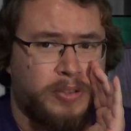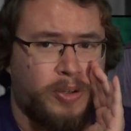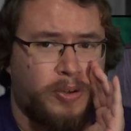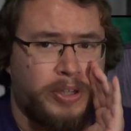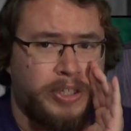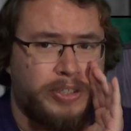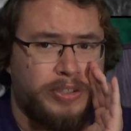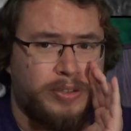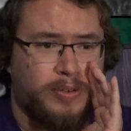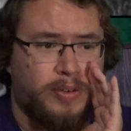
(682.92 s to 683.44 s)

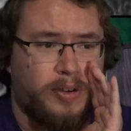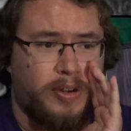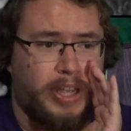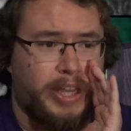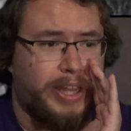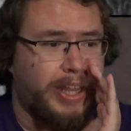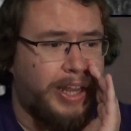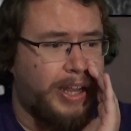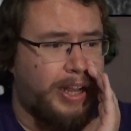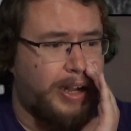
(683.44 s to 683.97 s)
Toy
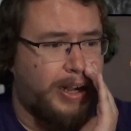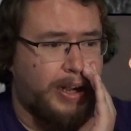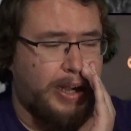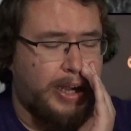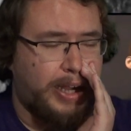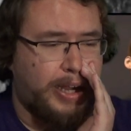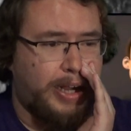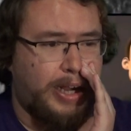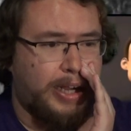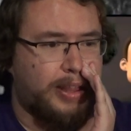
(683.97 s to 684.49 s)
Story.
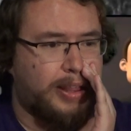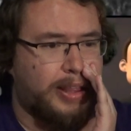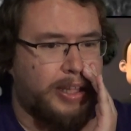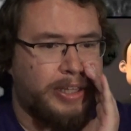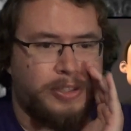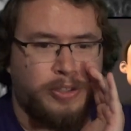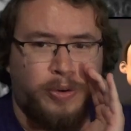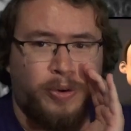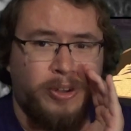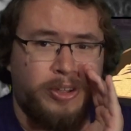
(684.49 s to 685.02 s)
I, I
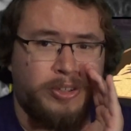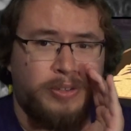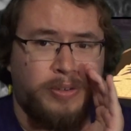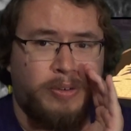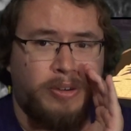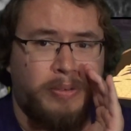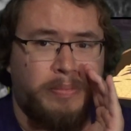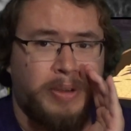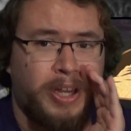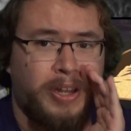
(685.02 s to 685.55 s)
think Toy
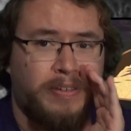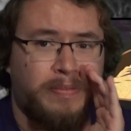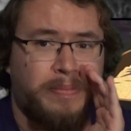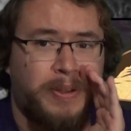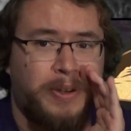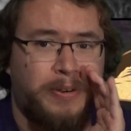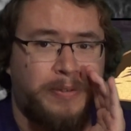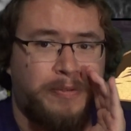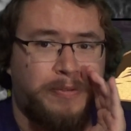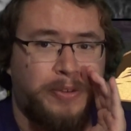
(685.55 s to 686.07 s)
Story might have
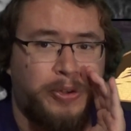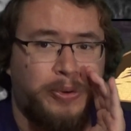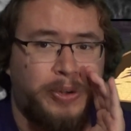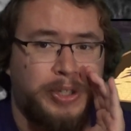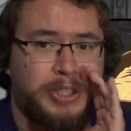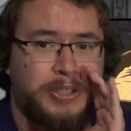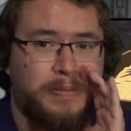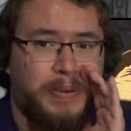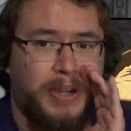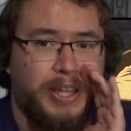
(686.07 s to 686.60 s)
been
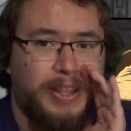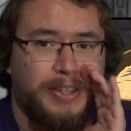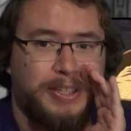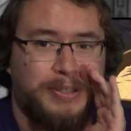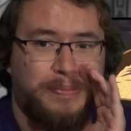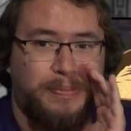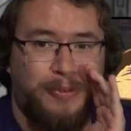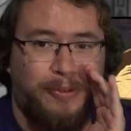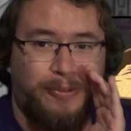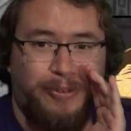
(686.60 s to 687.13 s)
influenced by
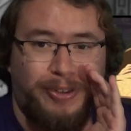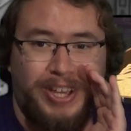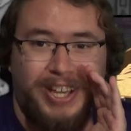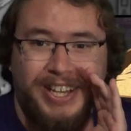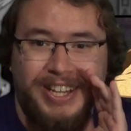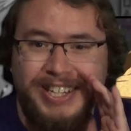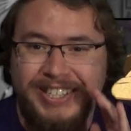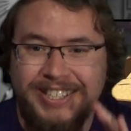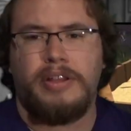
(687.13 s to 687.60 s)
this movie.